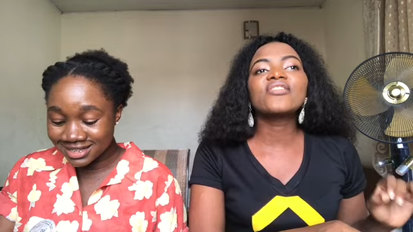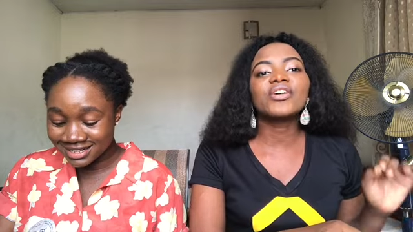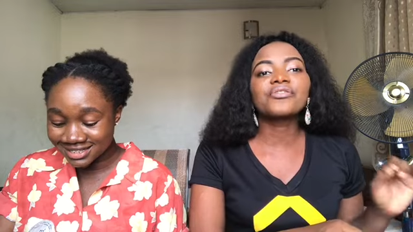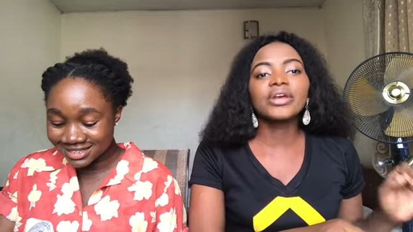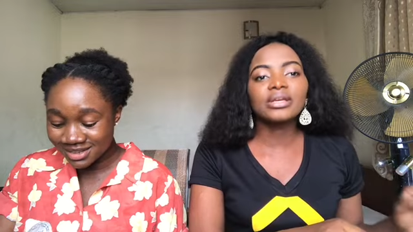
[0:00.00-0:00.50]

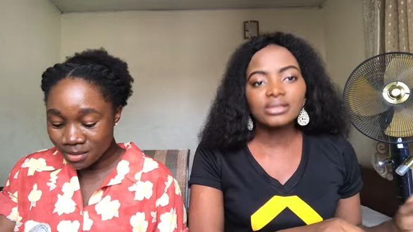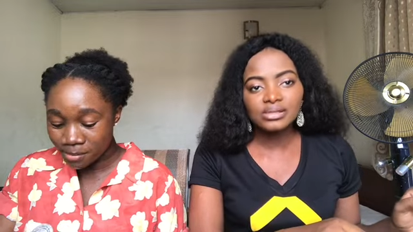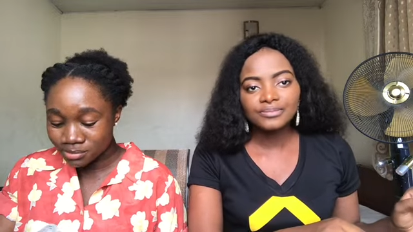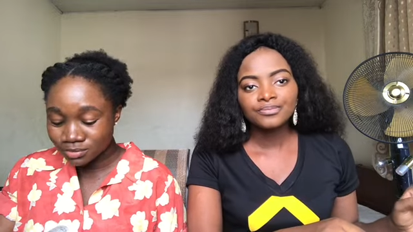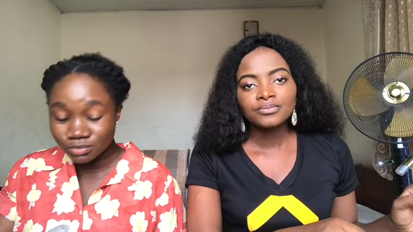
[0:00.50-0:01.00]
Speaker 1: never
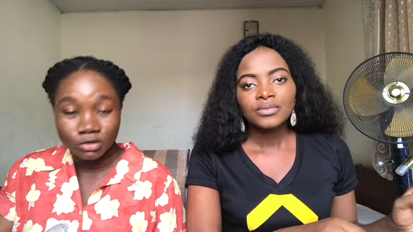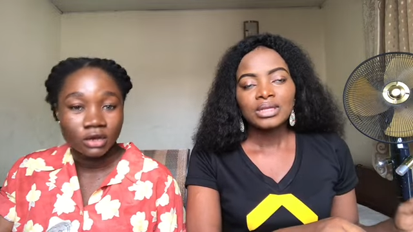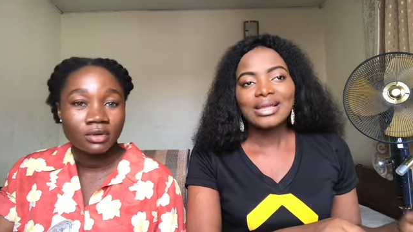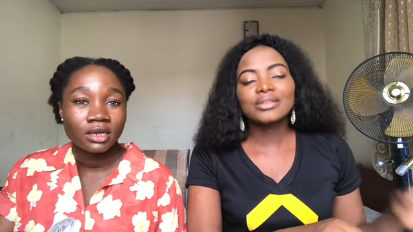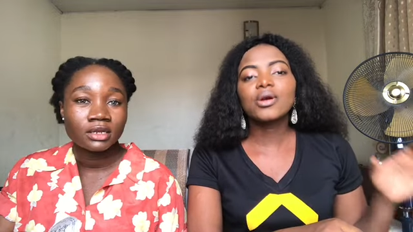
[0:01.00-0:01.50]
rains
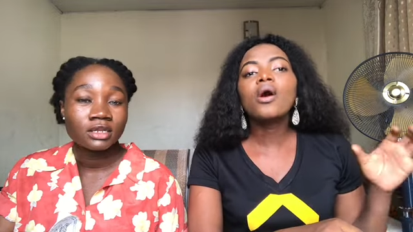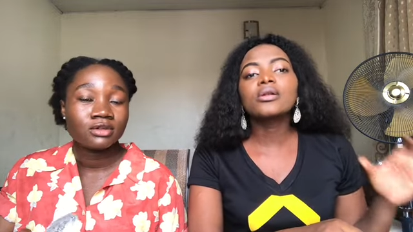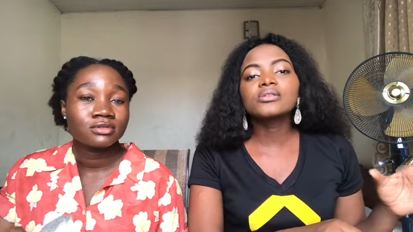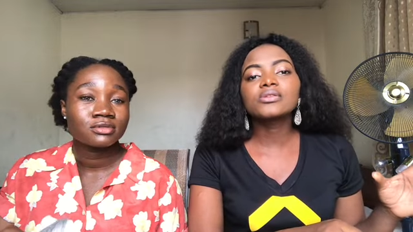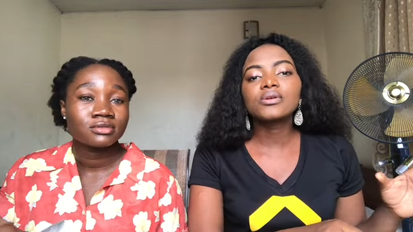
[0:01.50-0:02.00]
Speaker 2: like the
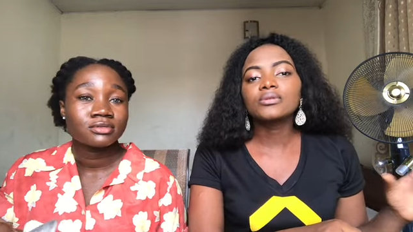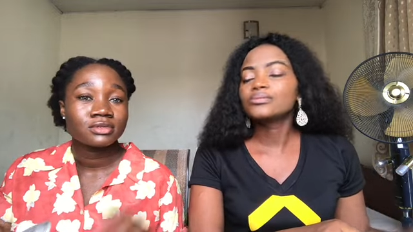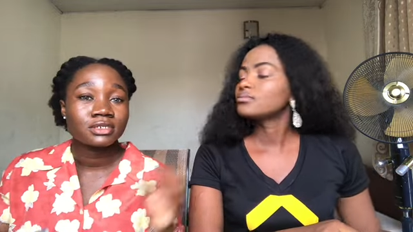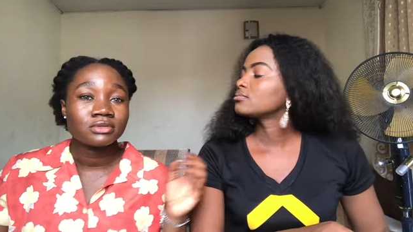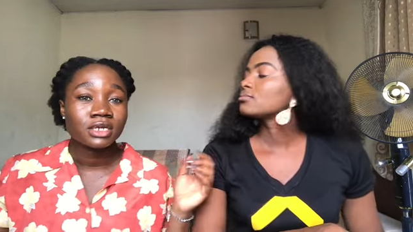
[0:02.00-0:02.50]
hot sun
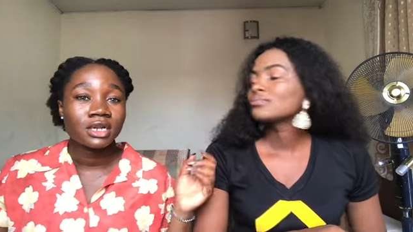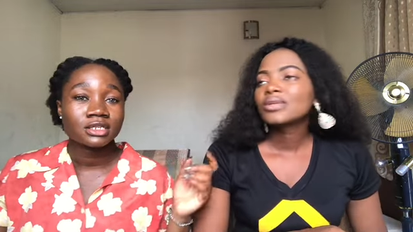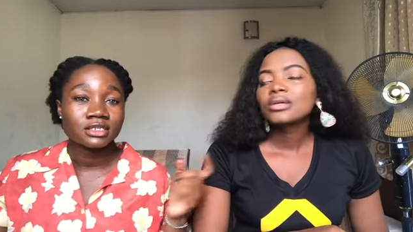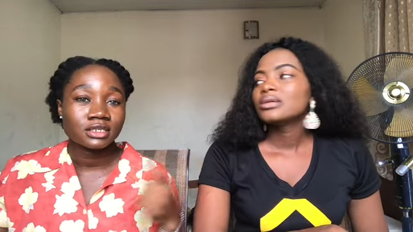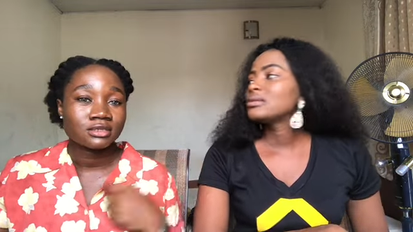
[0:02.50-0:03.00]
it rained
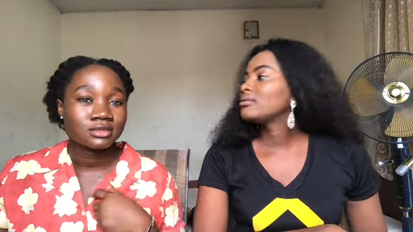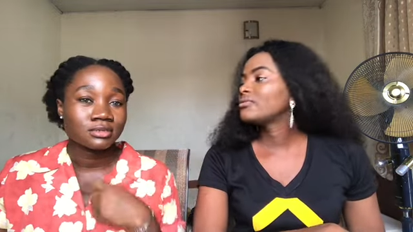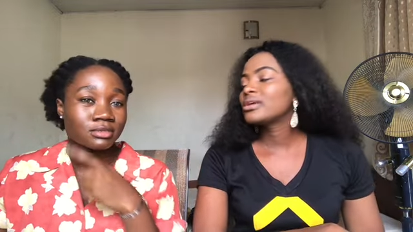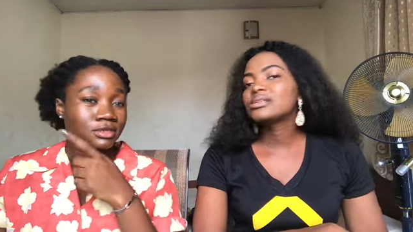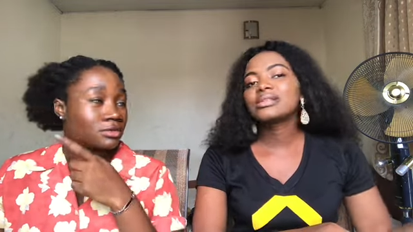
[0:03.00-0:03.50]
last night
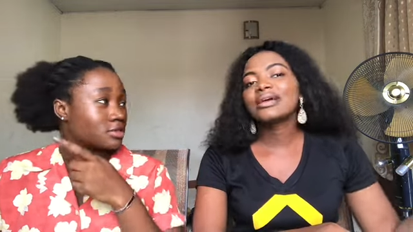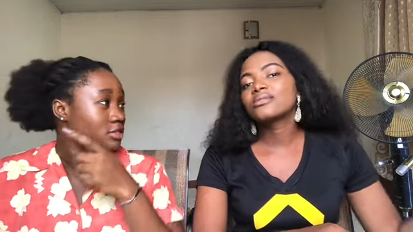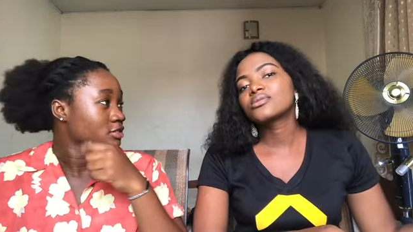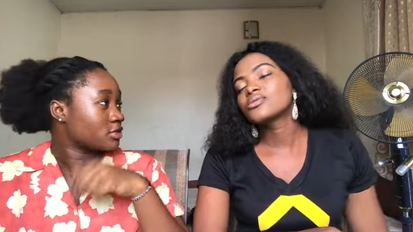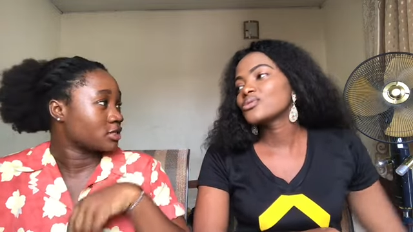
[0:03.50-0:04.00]
Speaker 1: rains like
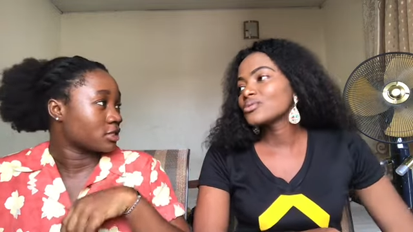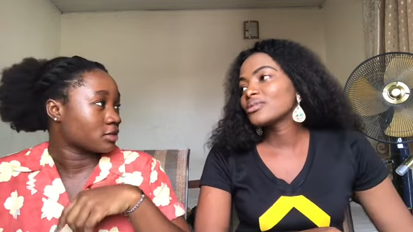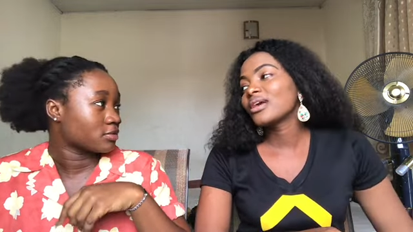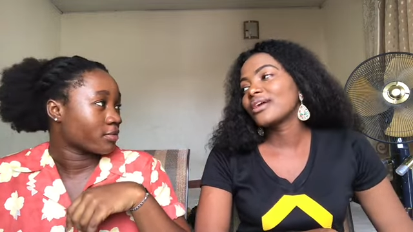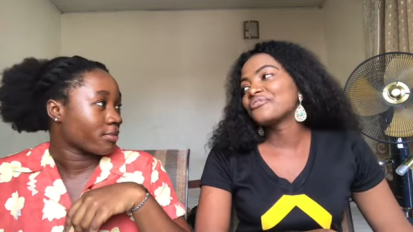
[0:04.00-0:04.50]
did it rain here
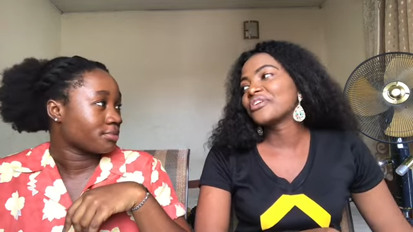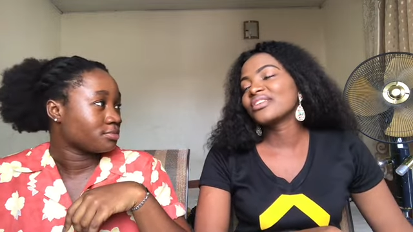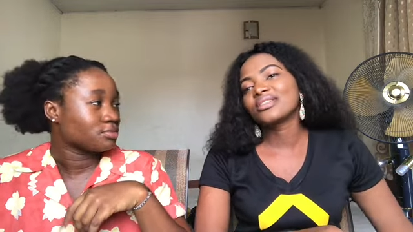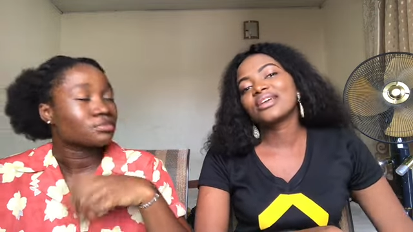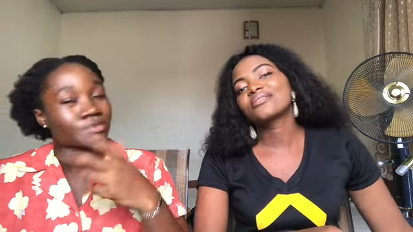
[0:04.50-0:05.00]
yeah it
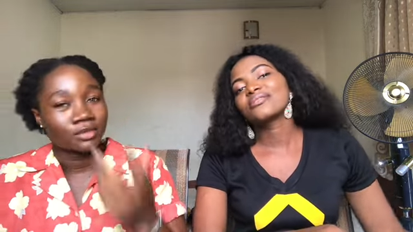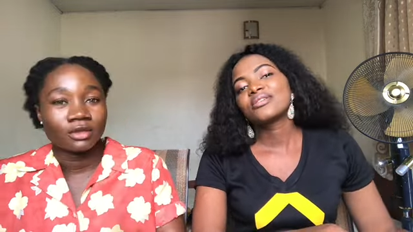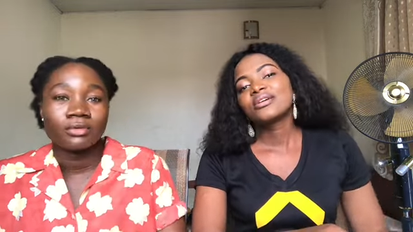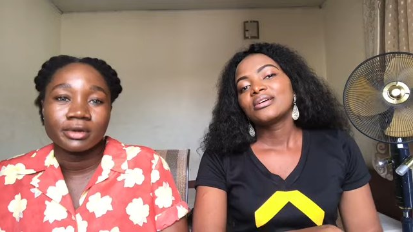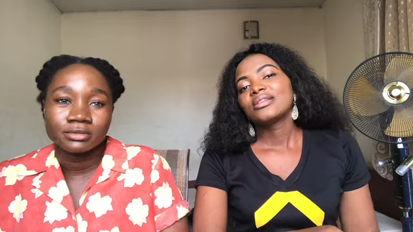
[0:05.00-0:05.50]
rained like
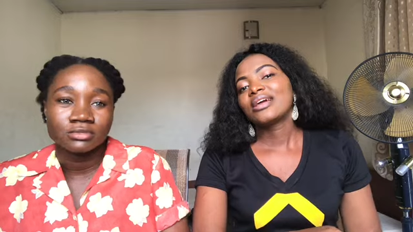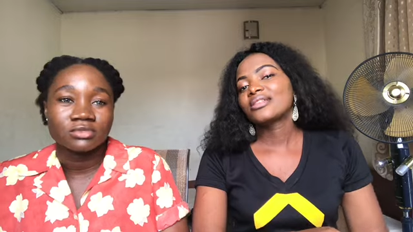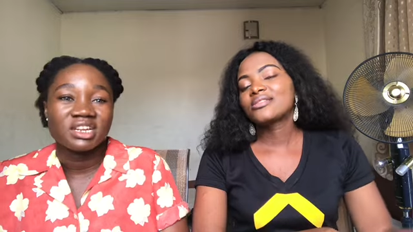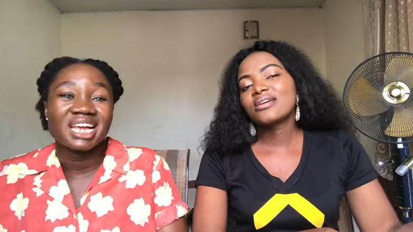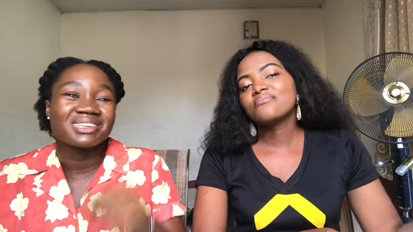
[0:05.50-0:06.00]

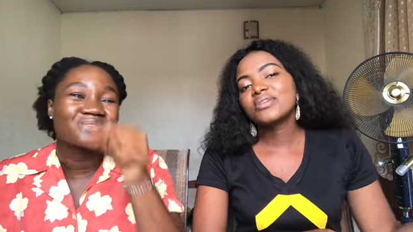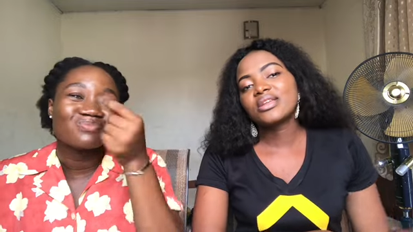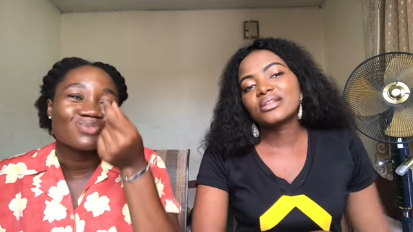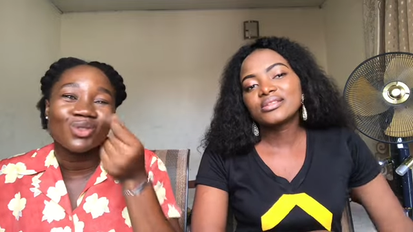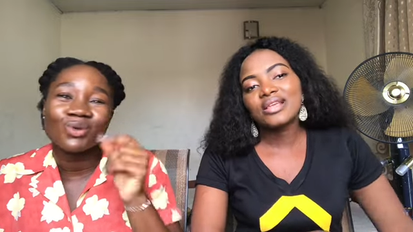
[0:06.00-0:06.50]
like 10 like
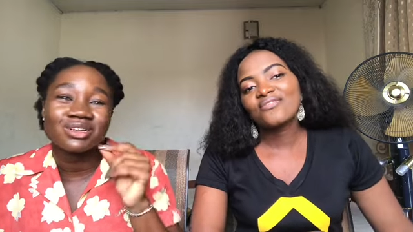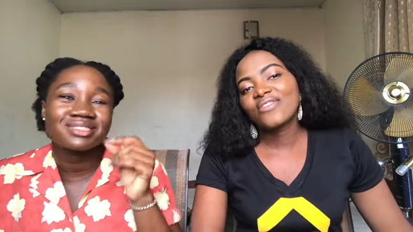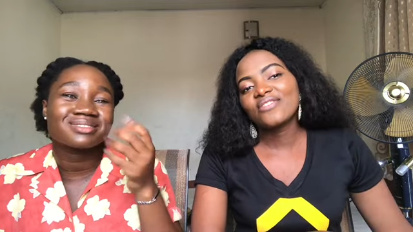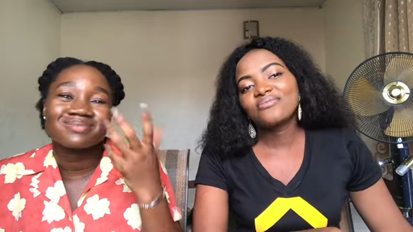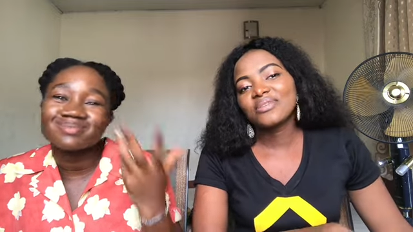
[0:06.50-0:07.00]
minutes like
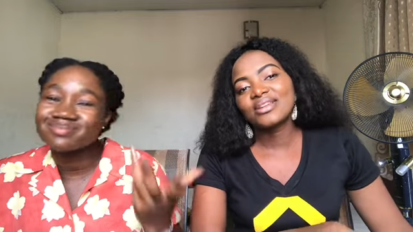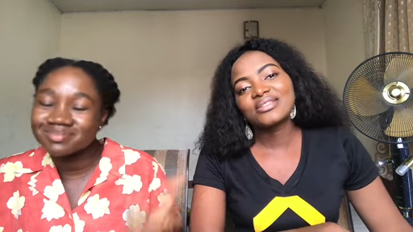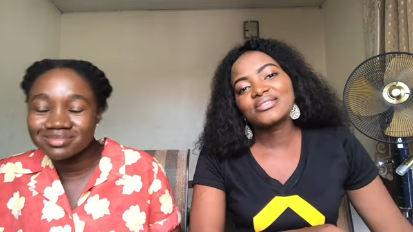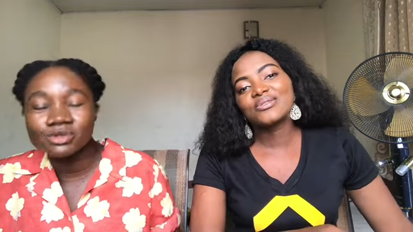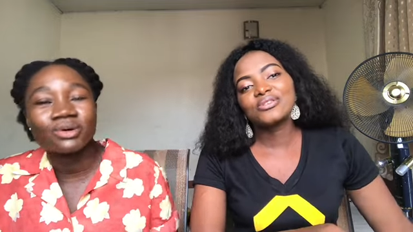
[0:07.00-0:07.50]
5
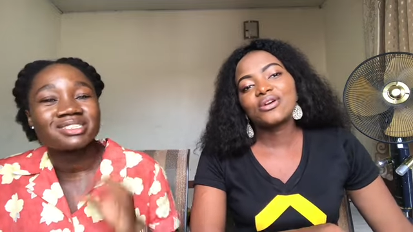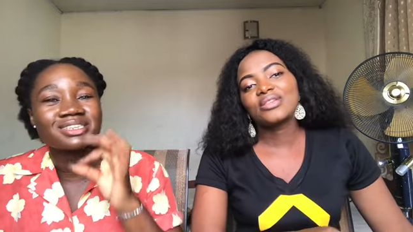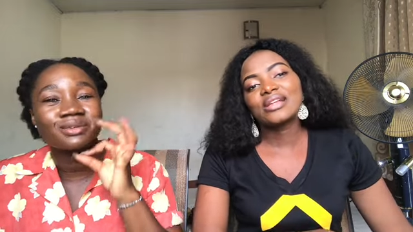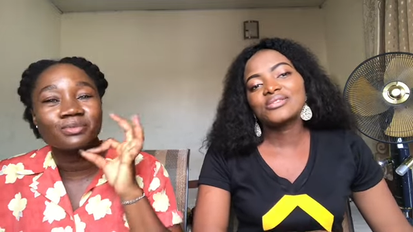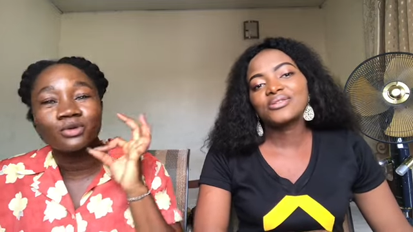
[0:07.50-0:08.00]
minutes you once know,
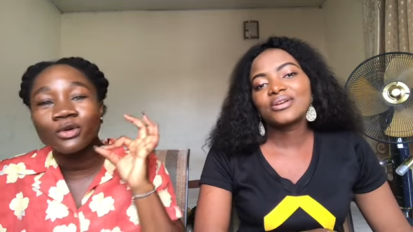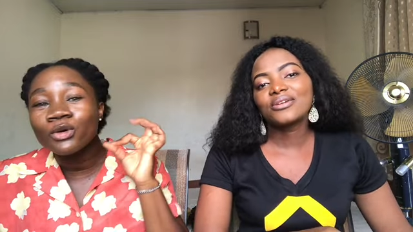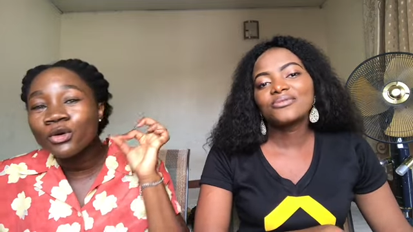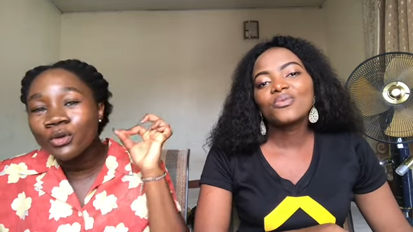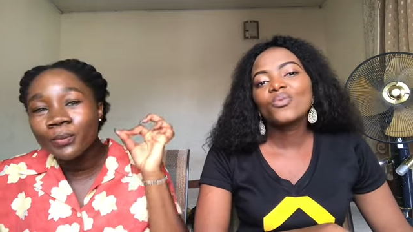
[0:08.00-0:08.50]
that's in the
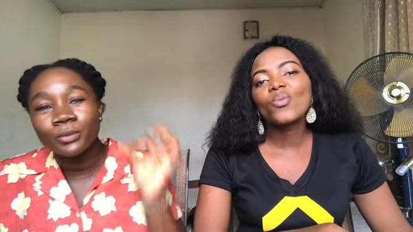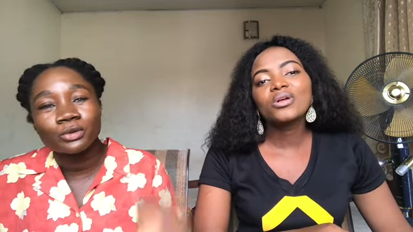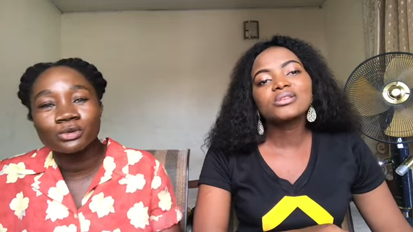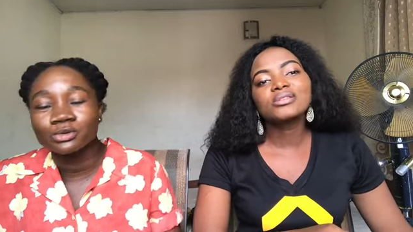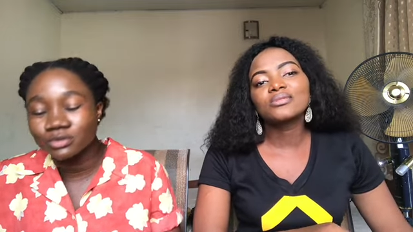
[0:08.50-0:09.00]
blue moon.
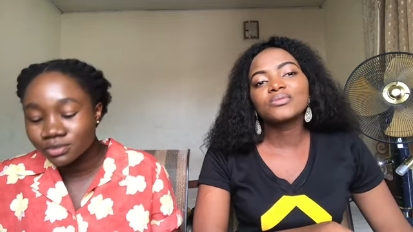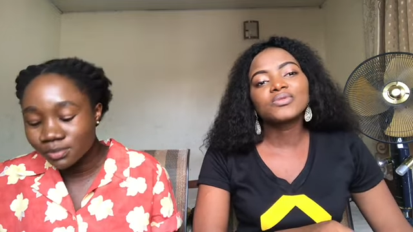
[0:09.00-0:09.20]
once in